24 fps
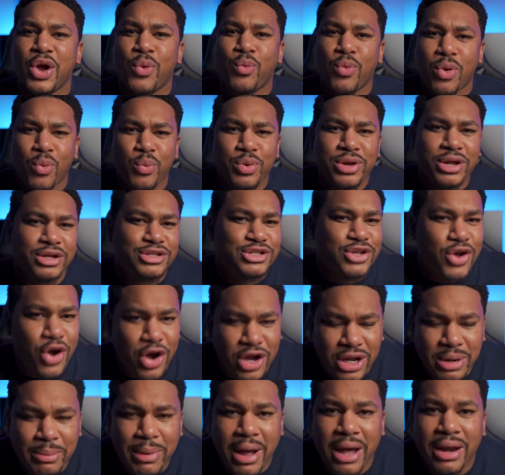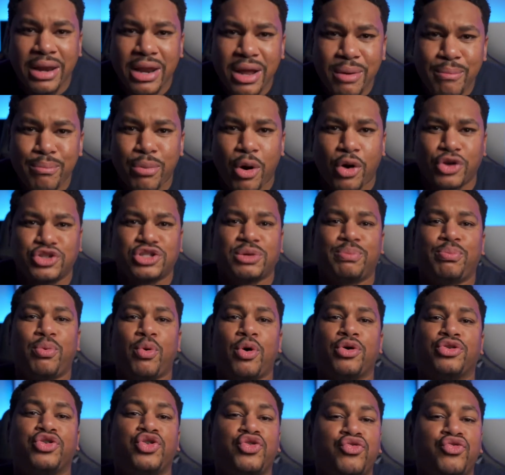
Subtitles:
when we are talking about lumbar support,